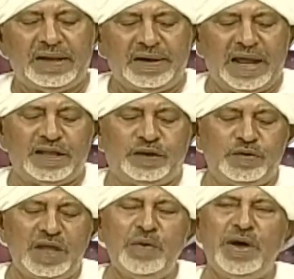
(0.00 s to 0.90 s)
Right,
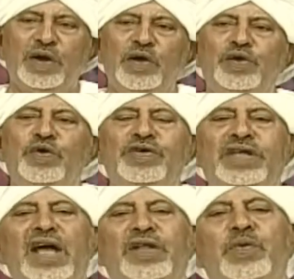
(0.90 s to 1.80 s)
today we are going to
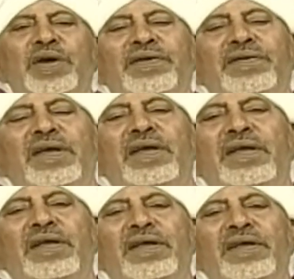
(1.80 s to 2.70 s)
start with
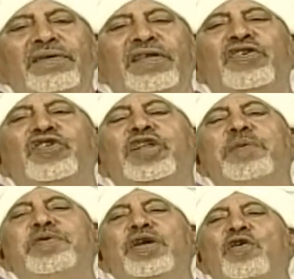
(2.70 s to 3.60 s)
the
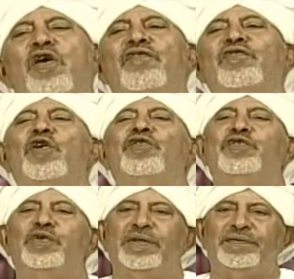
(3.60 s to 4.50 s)
description of
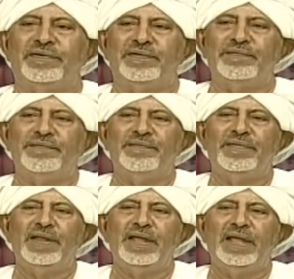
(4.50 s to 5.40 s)
consonants.
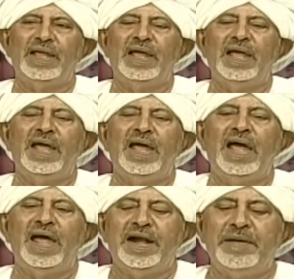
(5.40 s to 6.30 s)

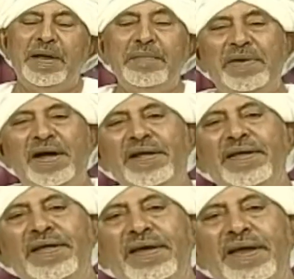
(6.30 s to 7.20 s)
Remember,